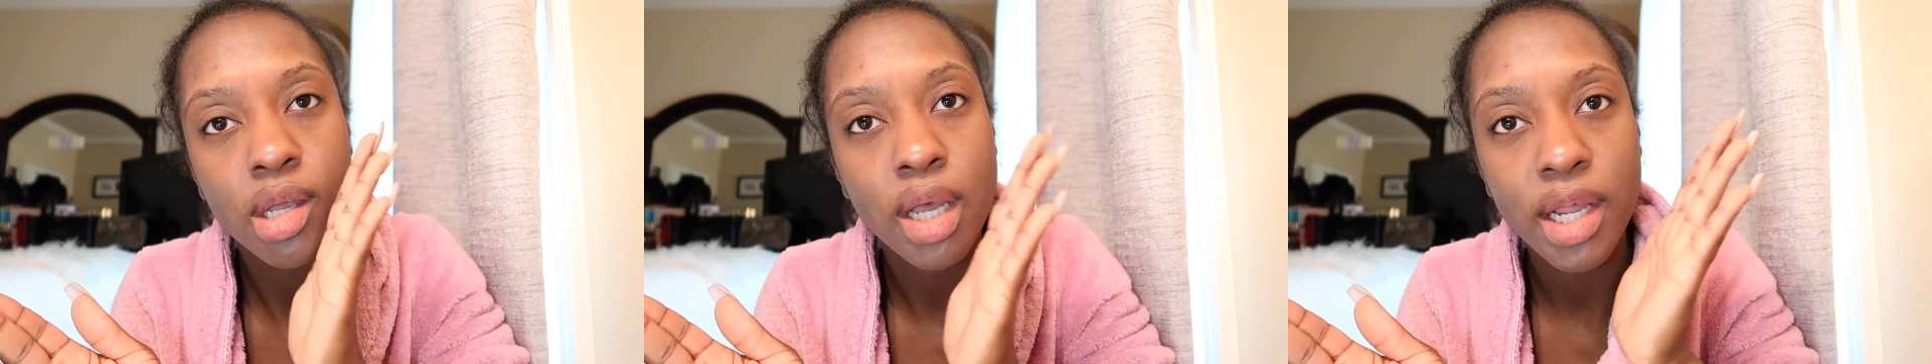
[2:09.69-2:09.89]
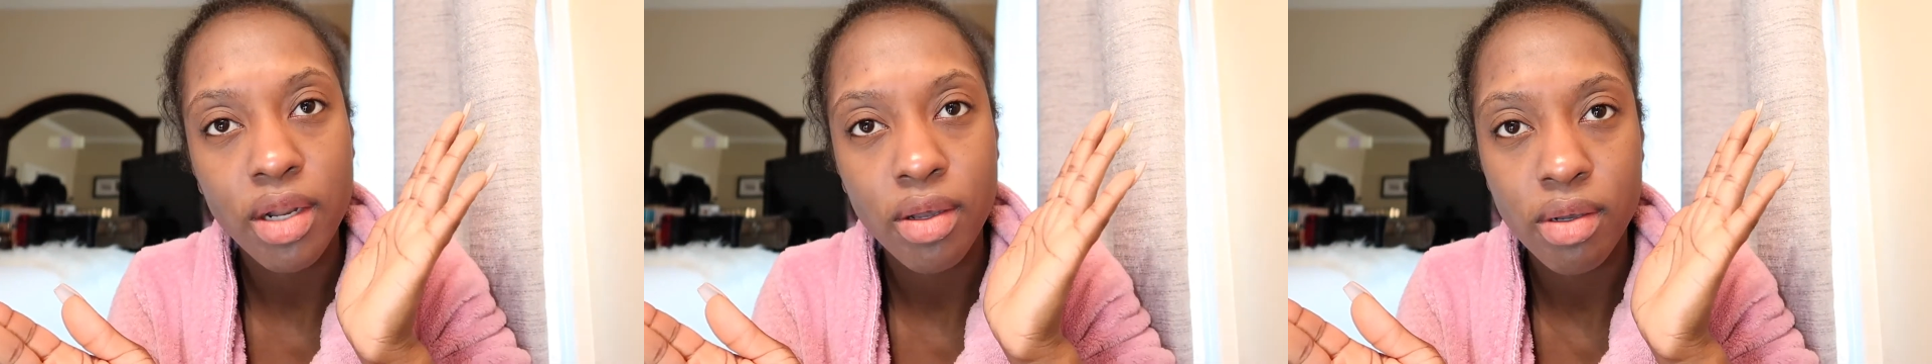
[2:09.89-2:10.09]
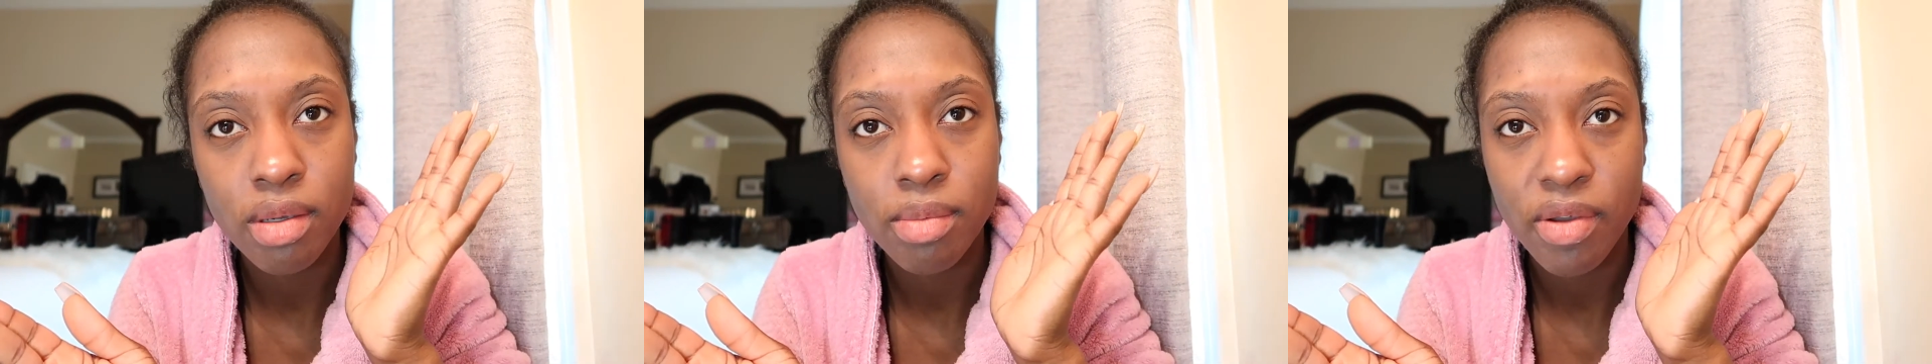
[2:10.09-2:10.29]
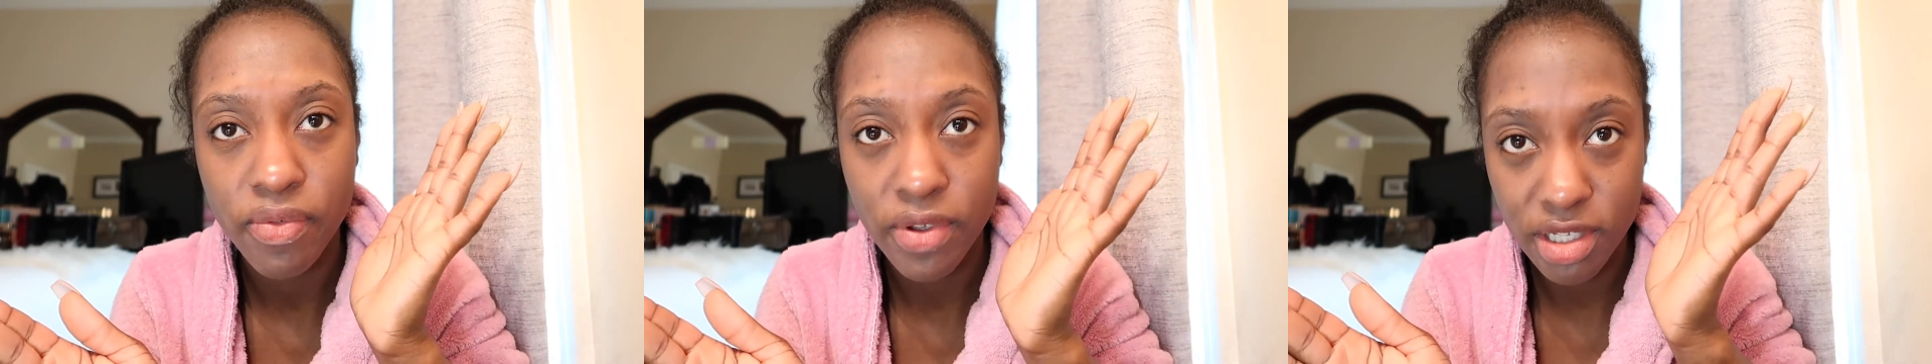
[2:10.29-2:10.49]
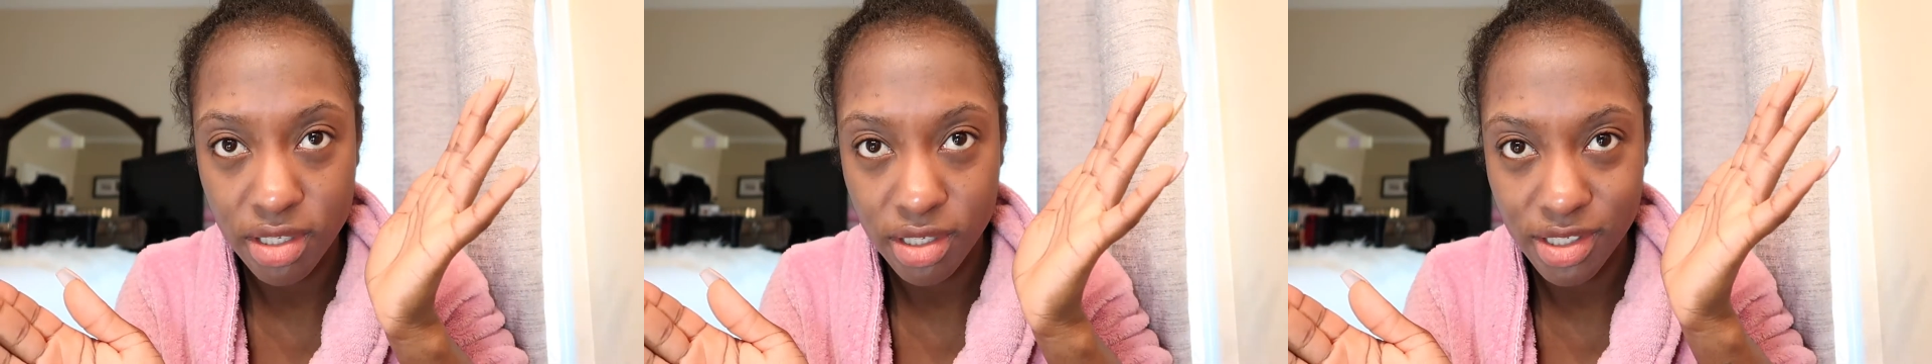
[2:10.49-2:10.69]
I know my
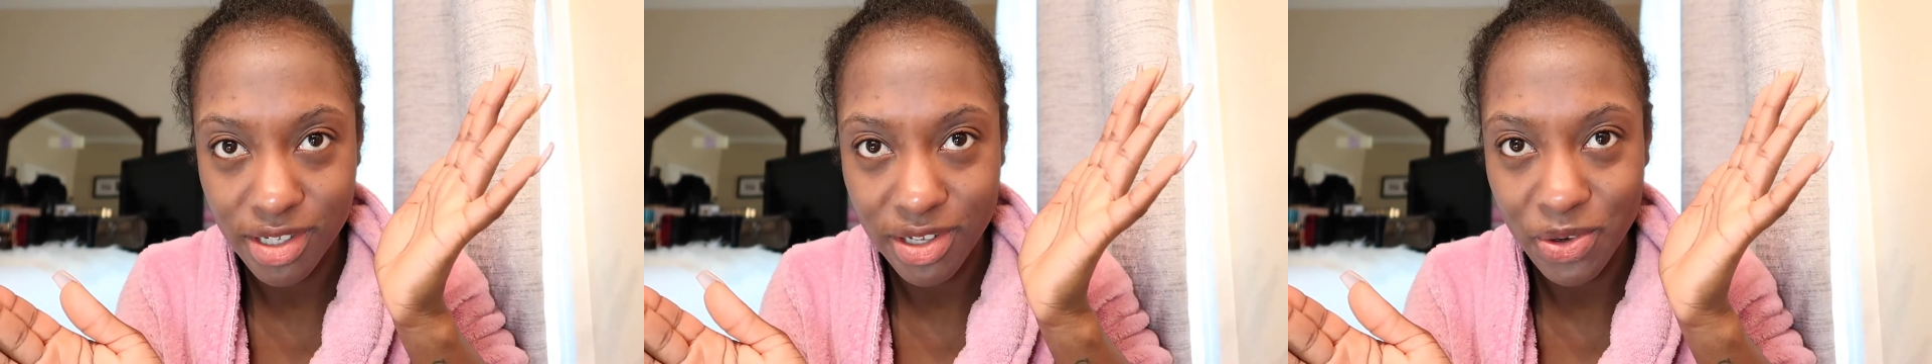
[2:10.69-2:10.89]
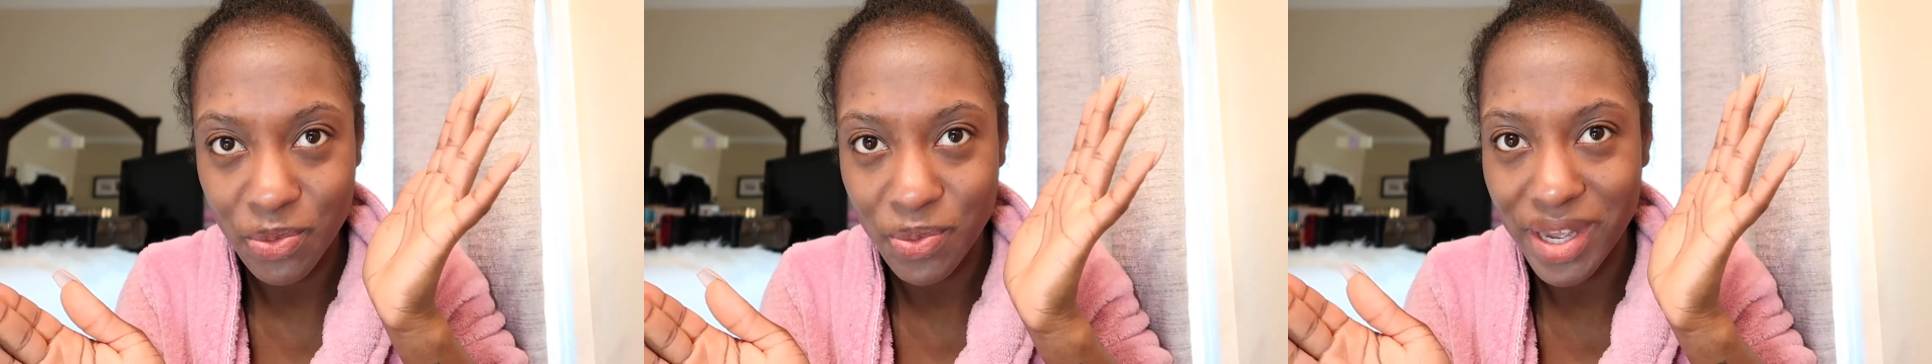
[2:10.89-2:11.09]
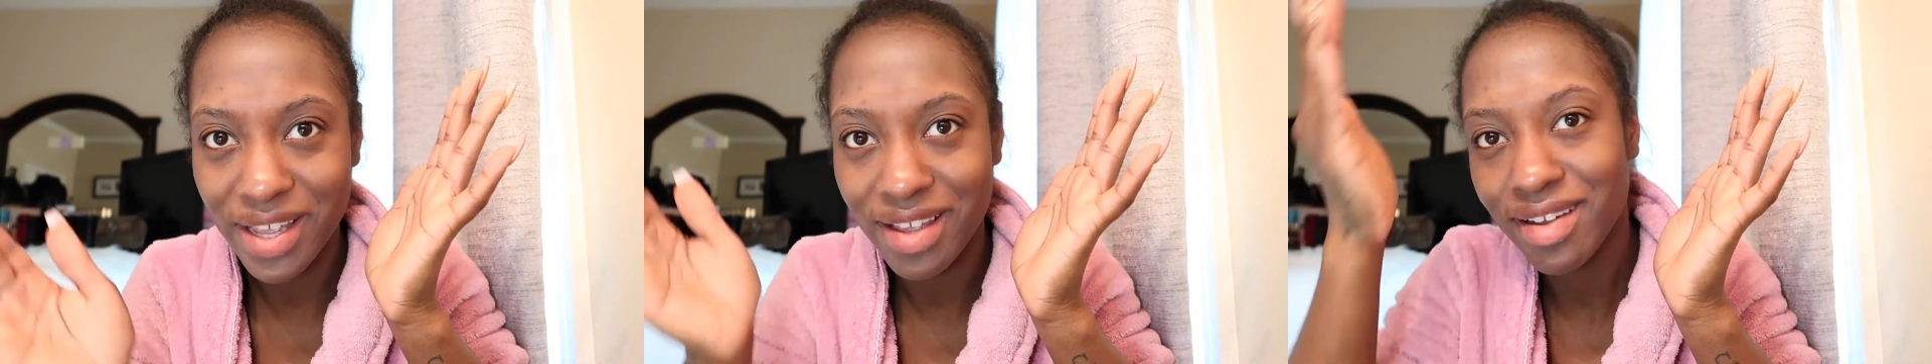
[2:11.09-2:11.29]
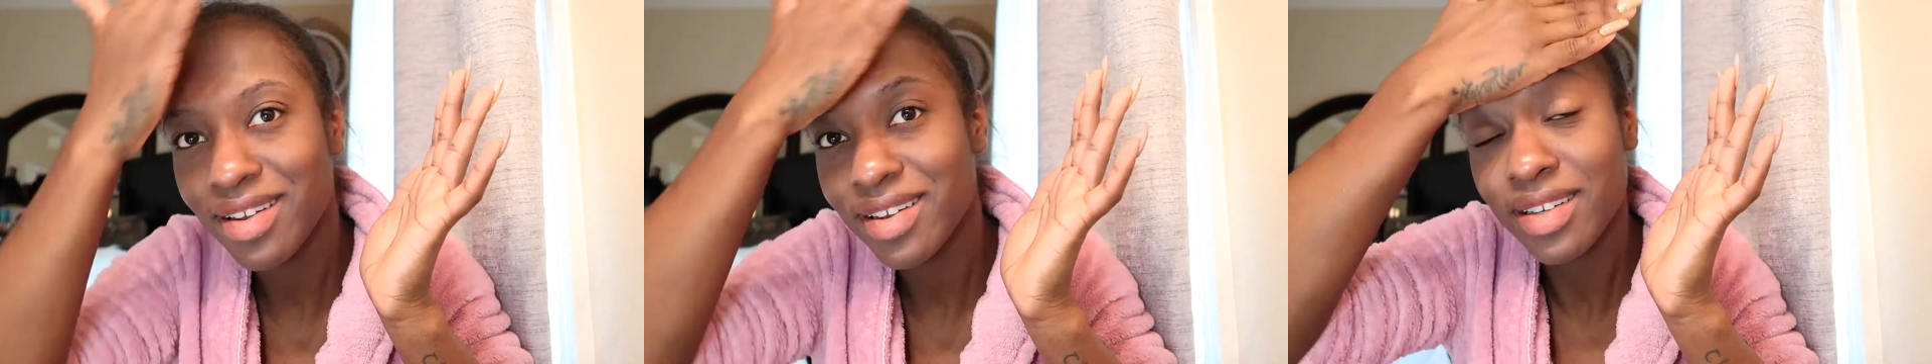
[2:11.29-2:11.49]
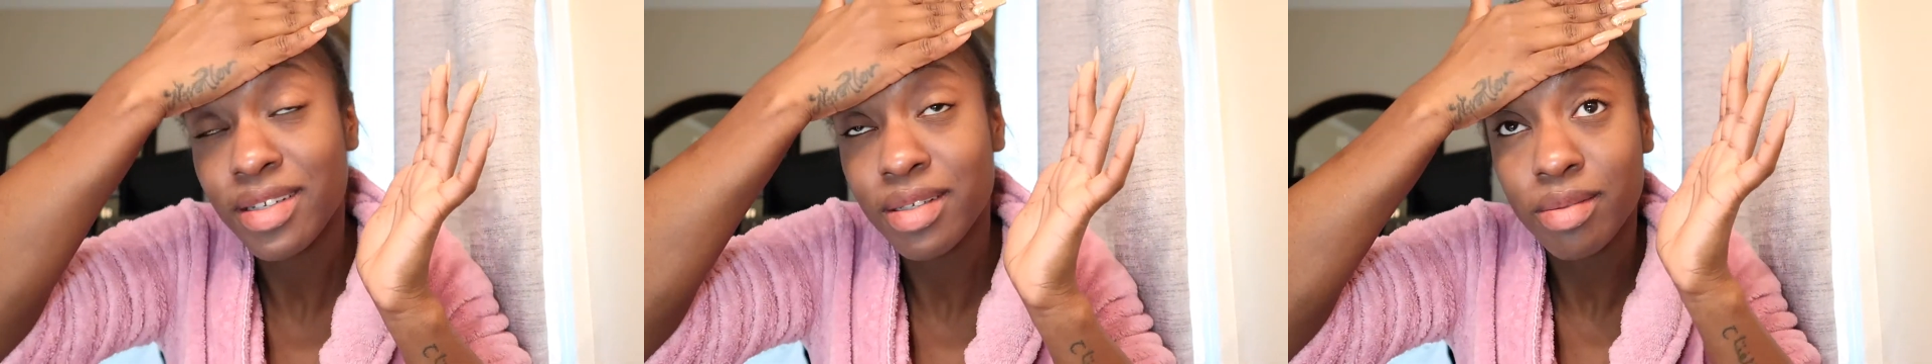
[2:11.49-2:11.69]
face looks a little white,
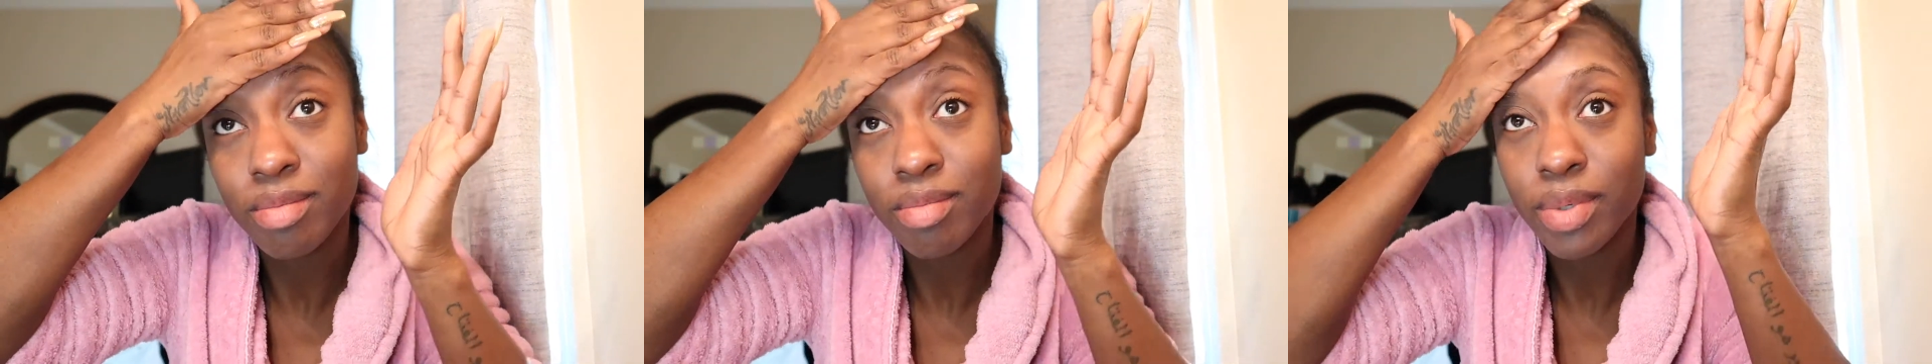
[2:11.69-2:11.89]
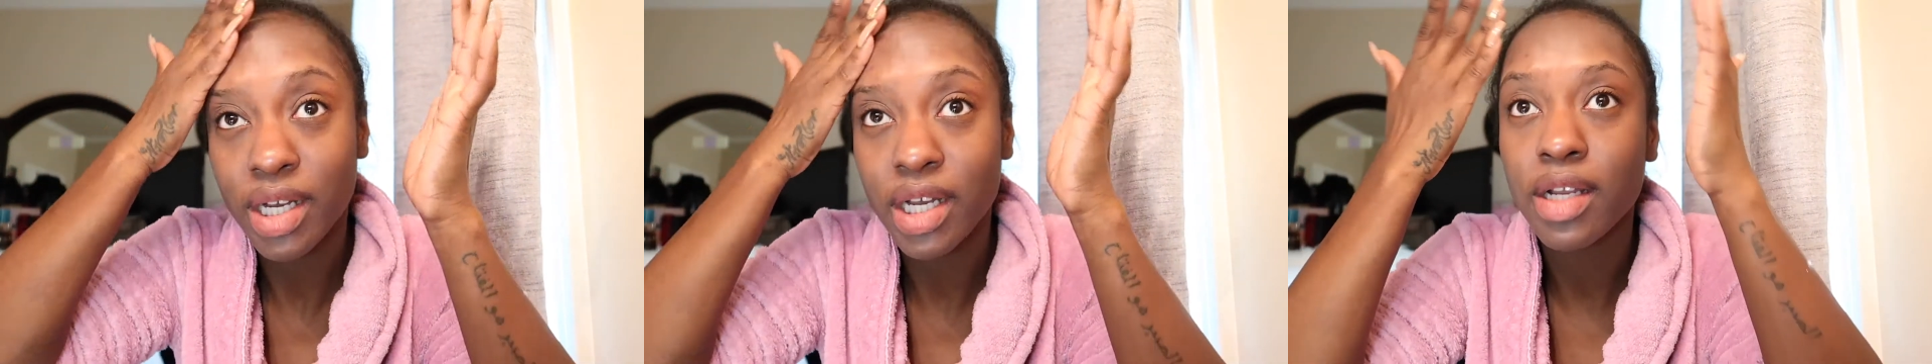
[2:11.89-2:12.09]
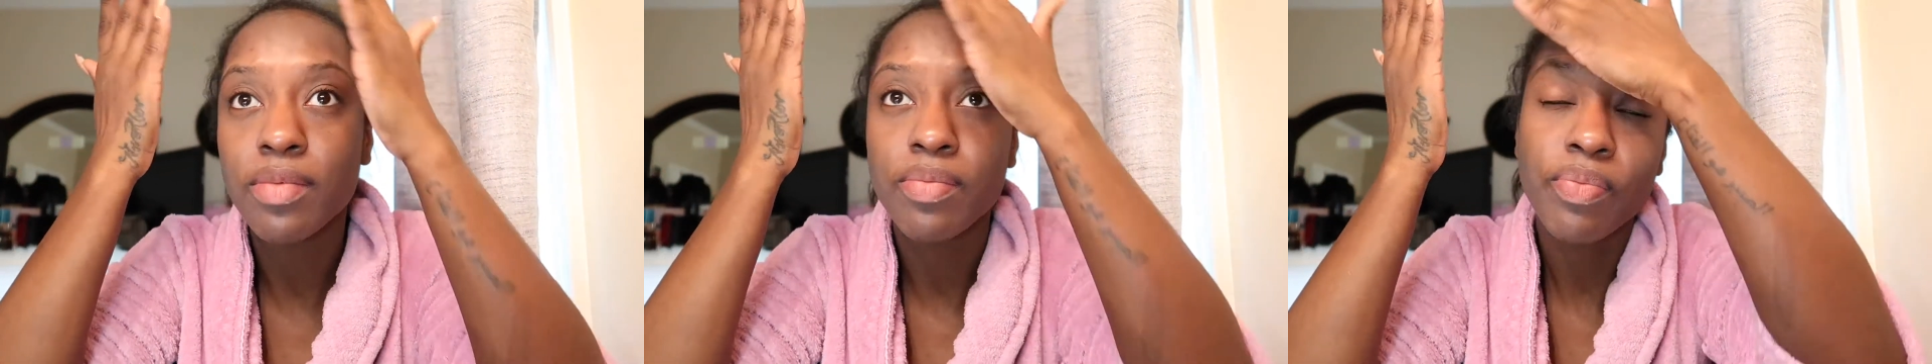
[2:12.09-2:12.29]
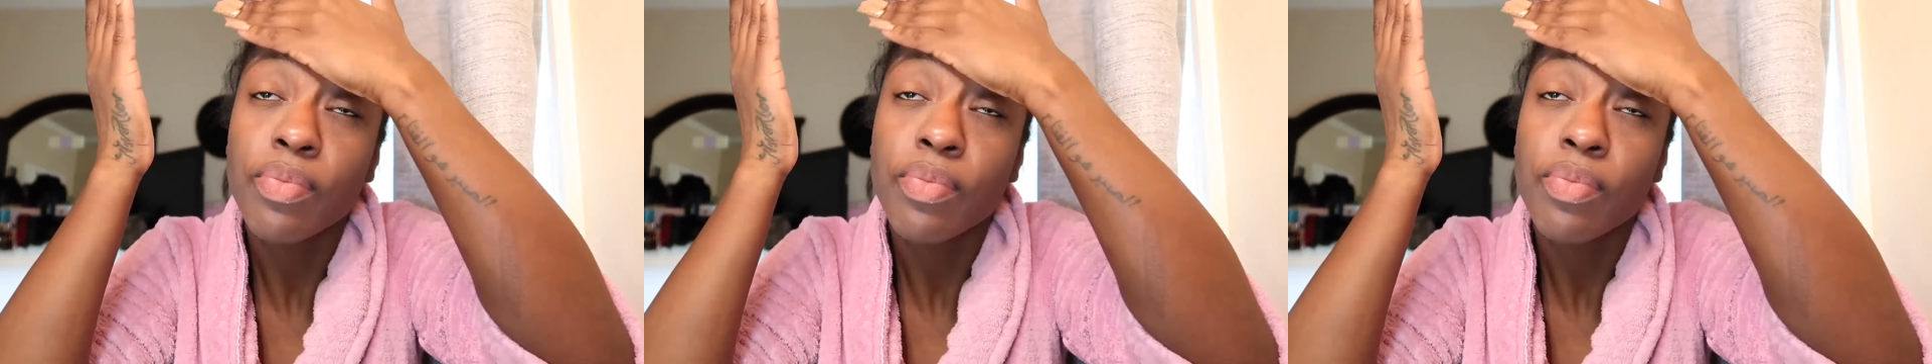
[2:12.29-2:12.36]
y'all, but